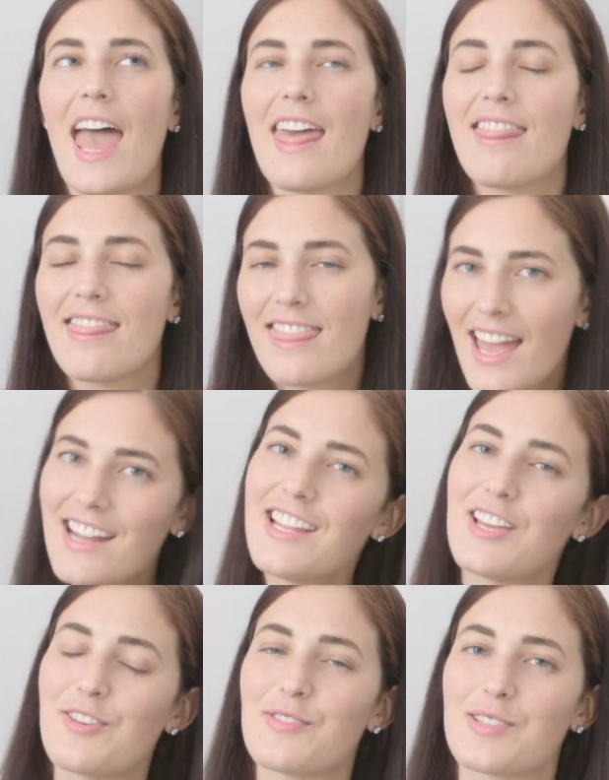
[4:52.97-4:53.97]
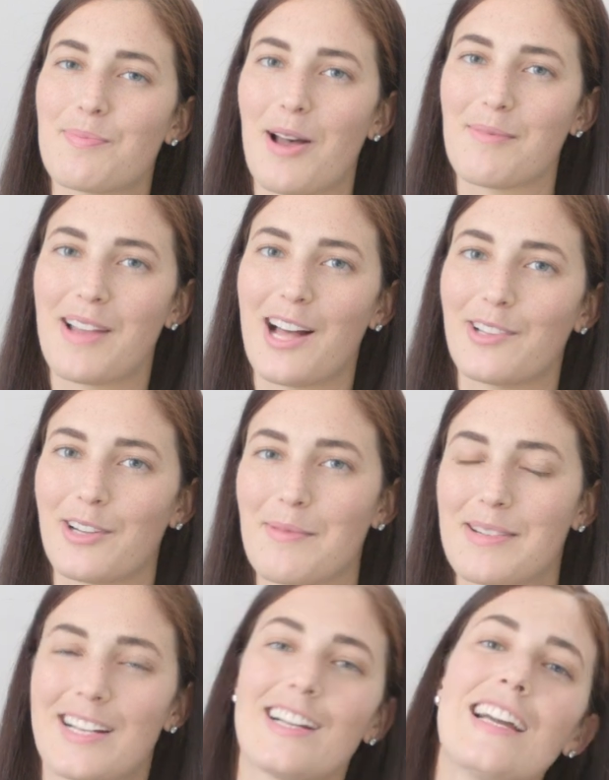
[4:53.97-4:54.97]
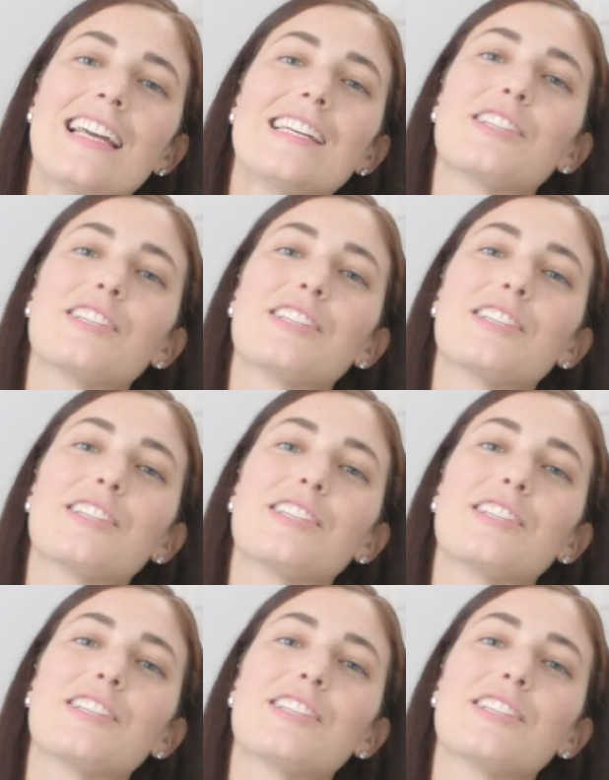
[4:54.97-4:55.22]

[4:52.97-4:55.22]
and then he used the bomb calorimeter